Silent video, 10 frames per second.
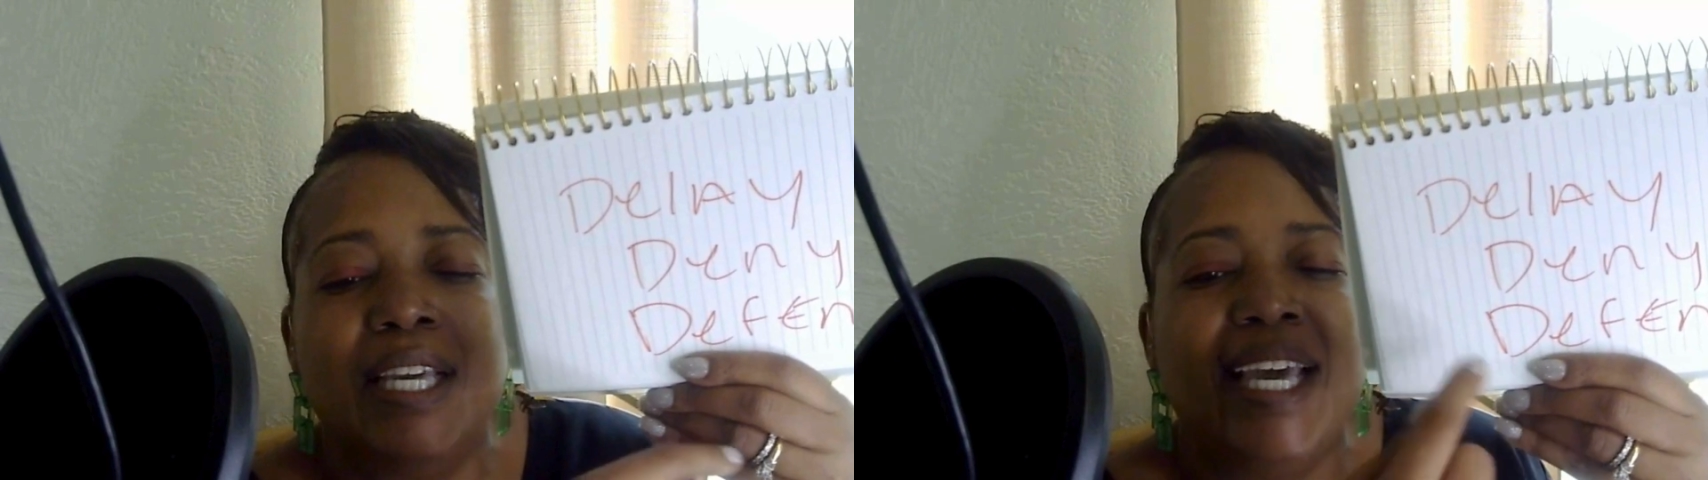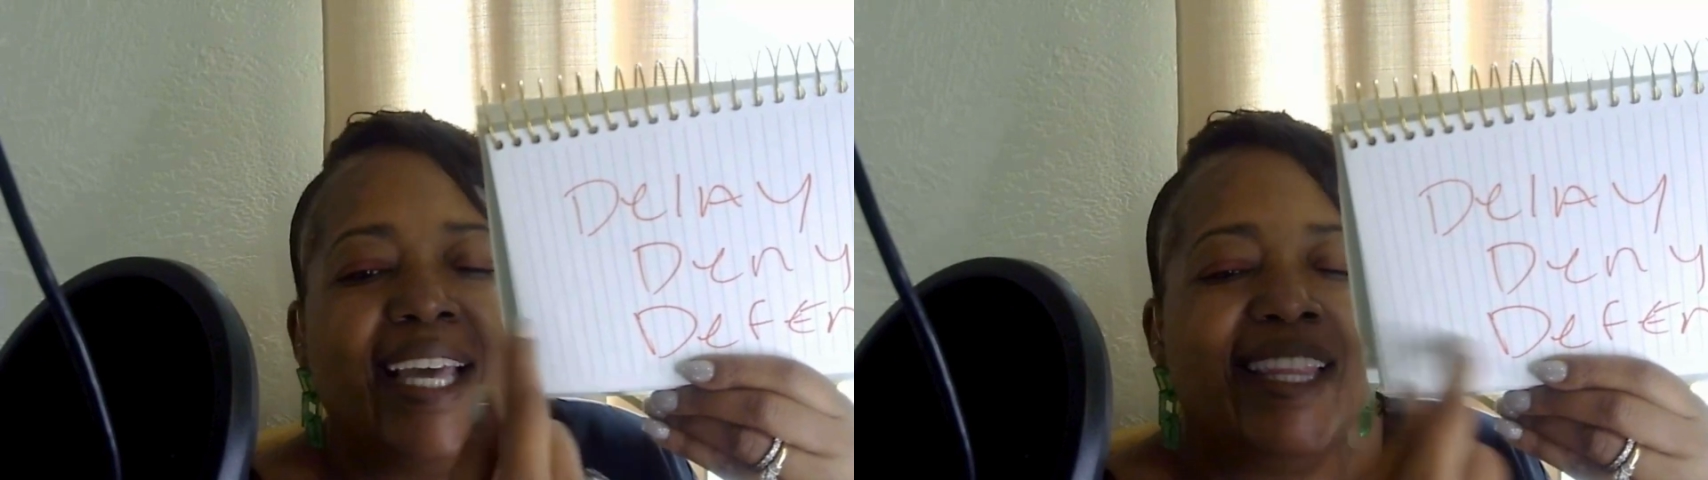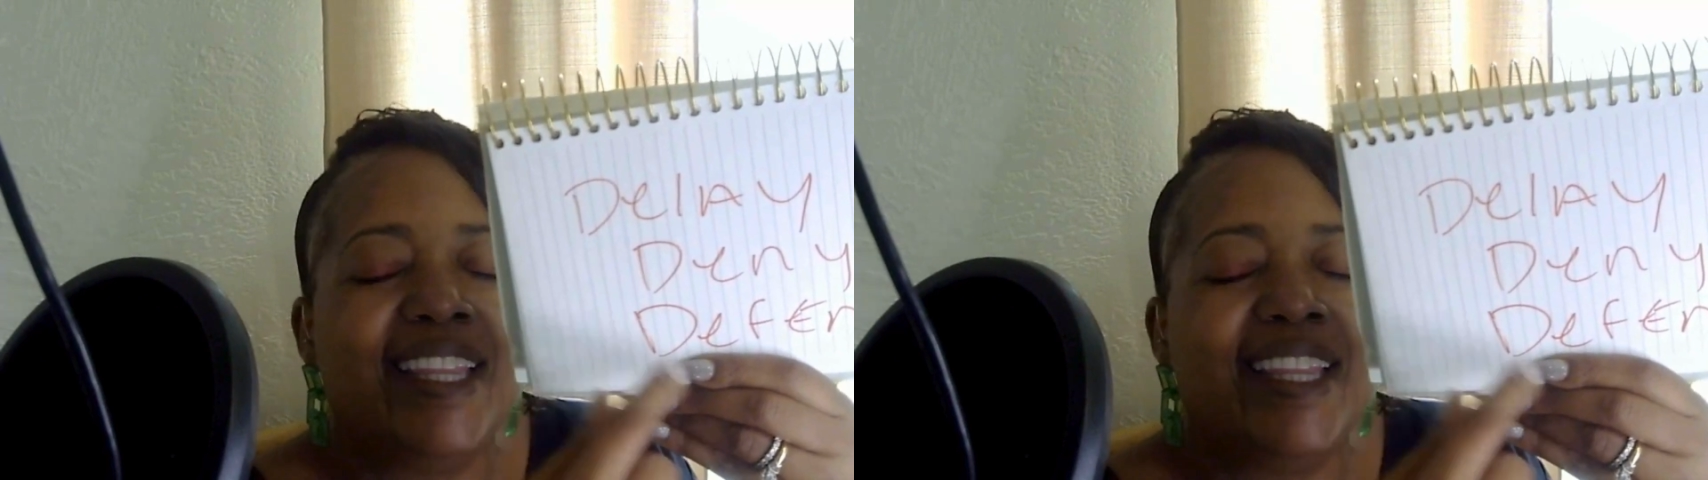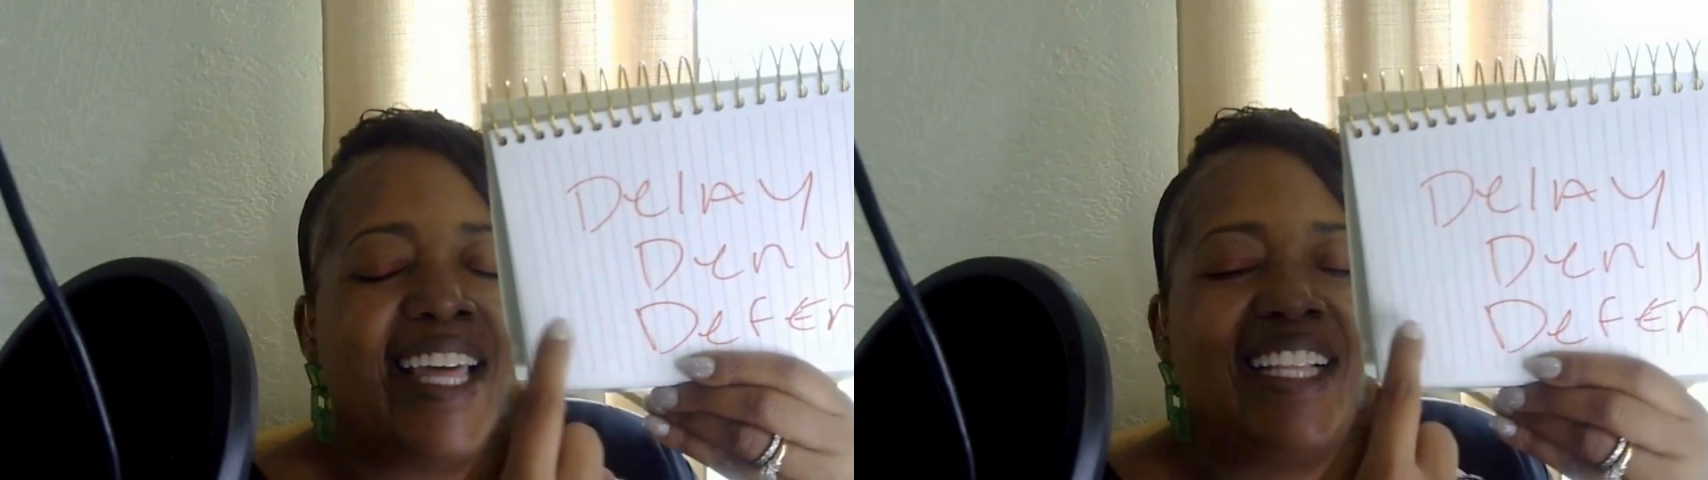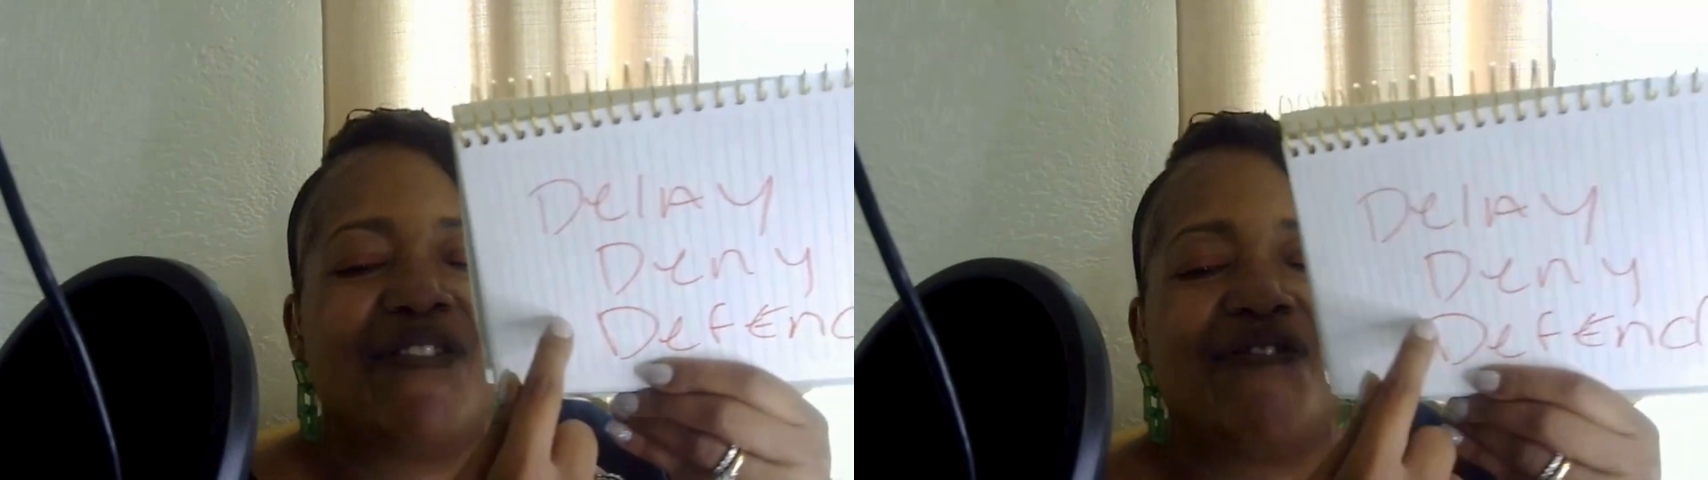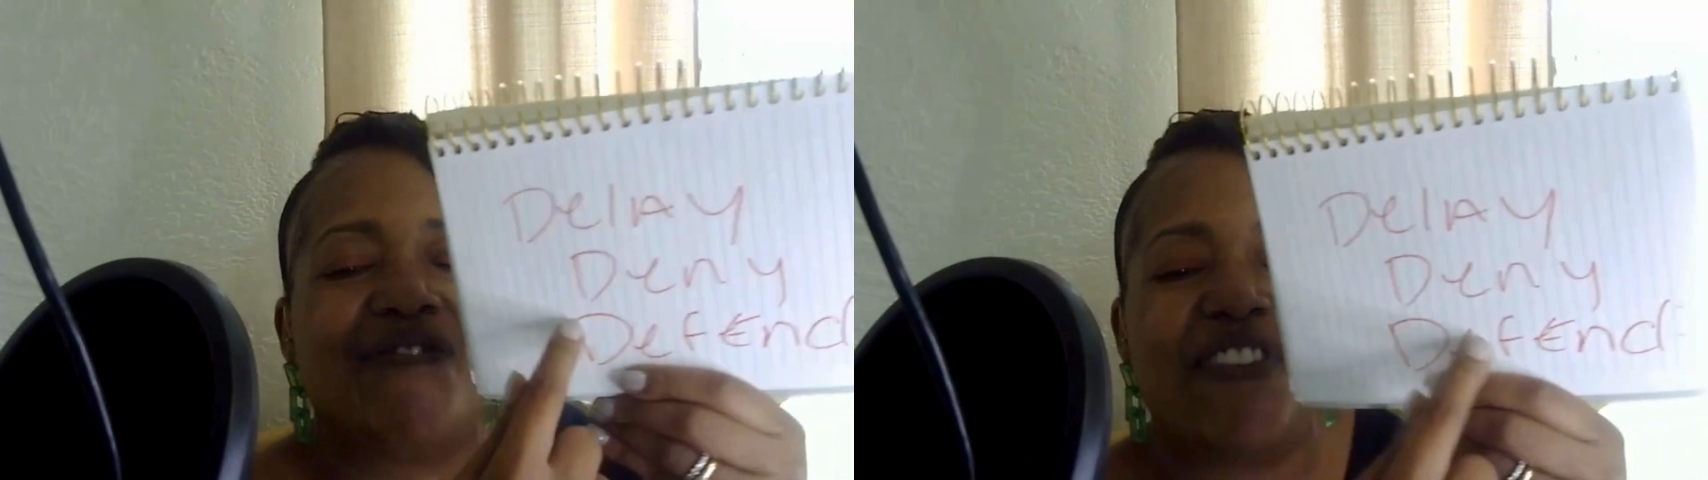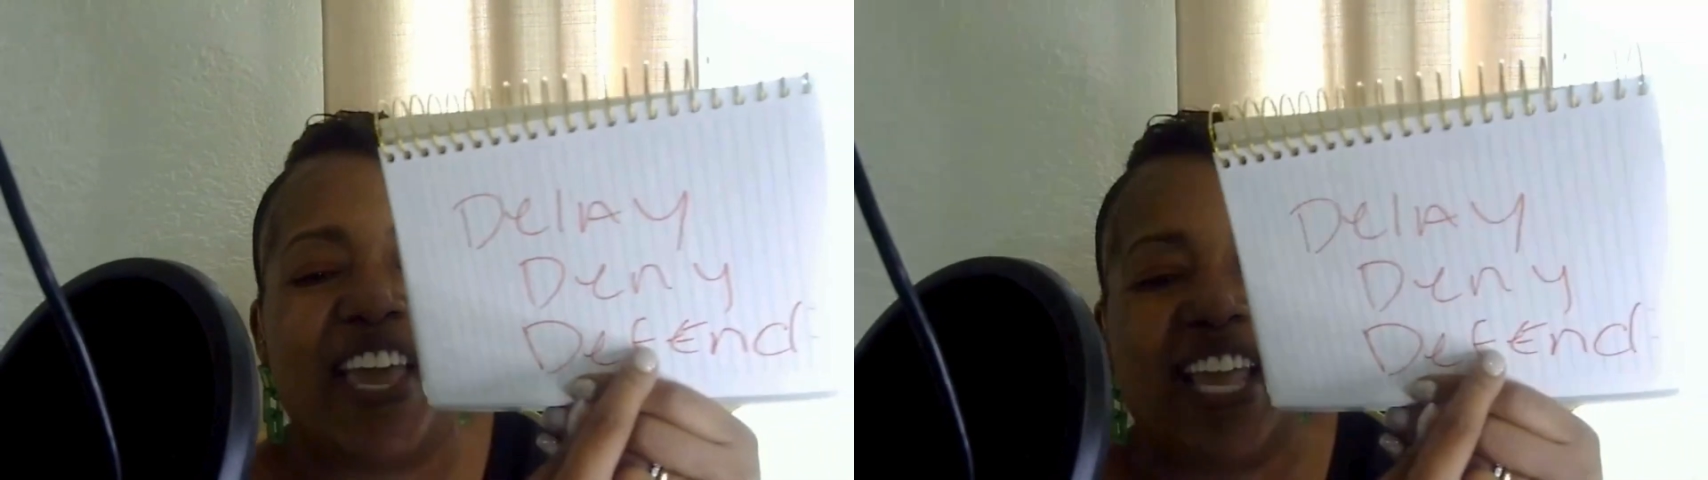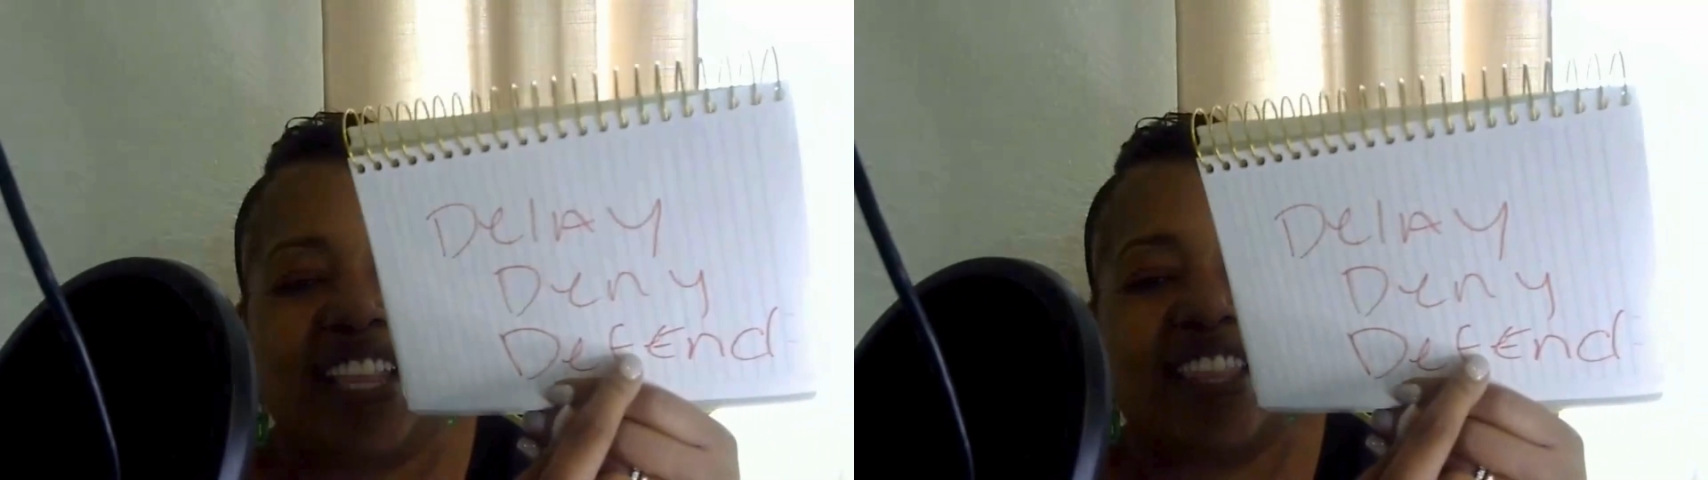And then they defend